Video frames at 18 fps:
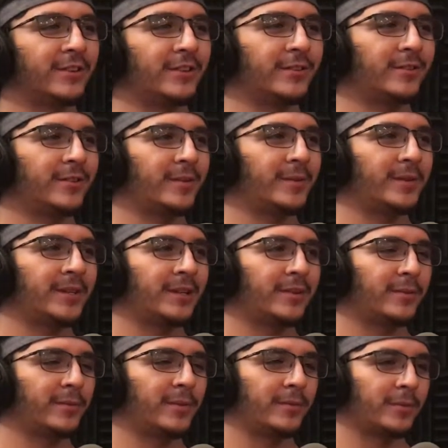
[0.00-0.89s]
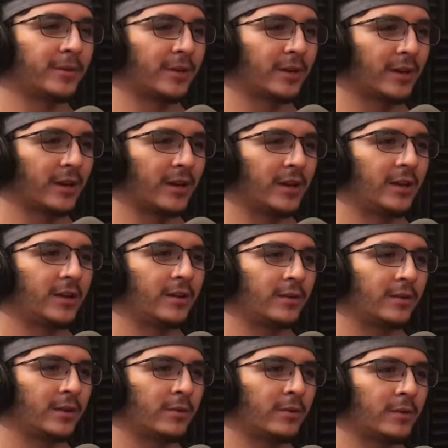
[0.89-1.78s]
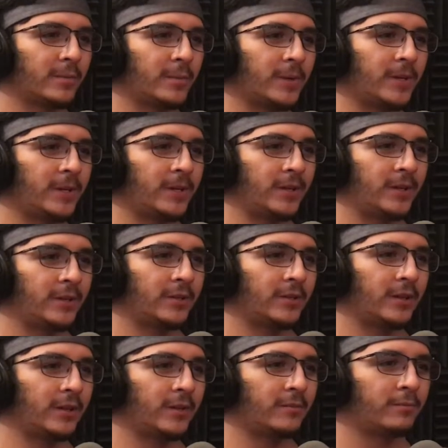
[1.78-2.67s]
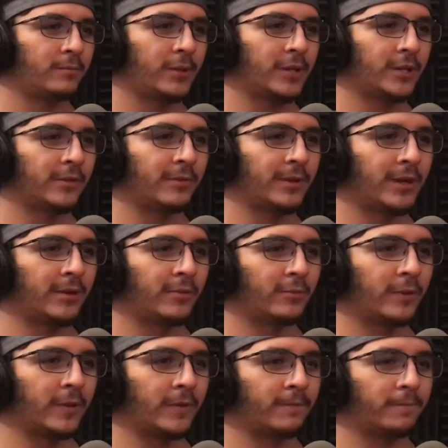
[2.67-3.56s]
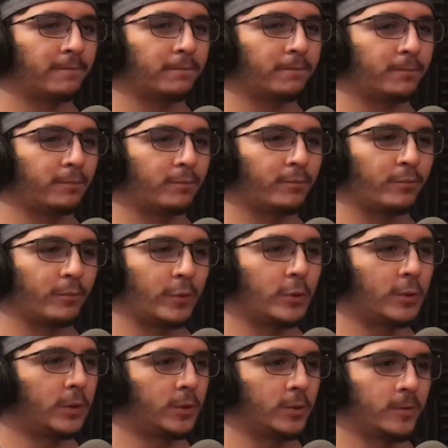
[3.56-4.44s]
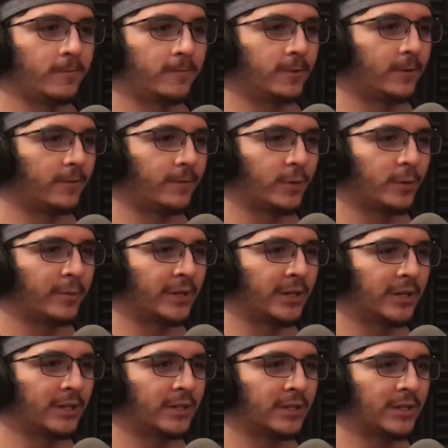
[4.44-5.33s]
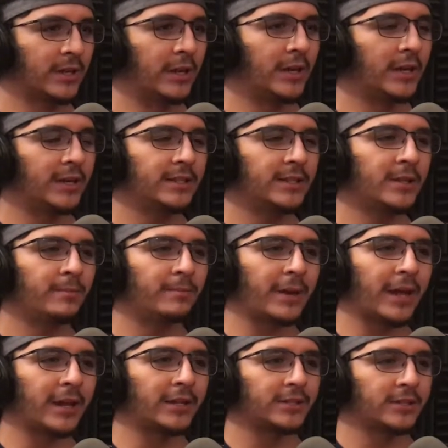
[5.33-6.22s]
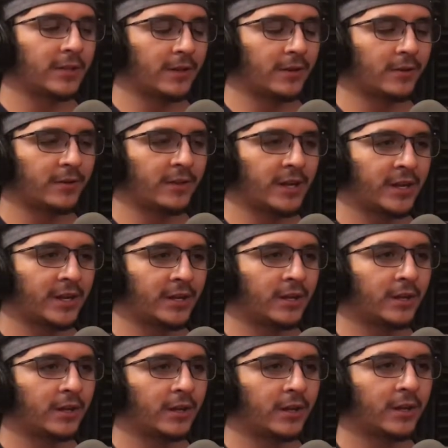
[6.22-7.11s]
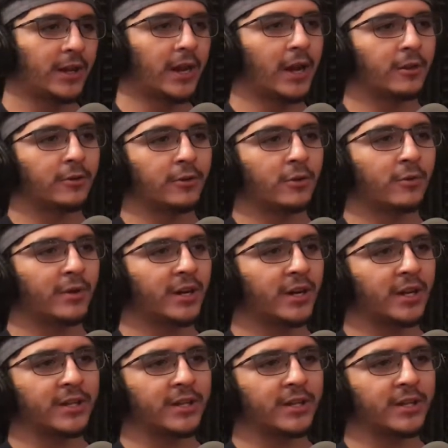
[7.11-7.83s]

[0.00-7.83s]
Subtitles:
No, I mean, I remember going to PE and playing around with a hula hoop for a few minutes. Is it a balance thing on that? Like, I don't know what it is.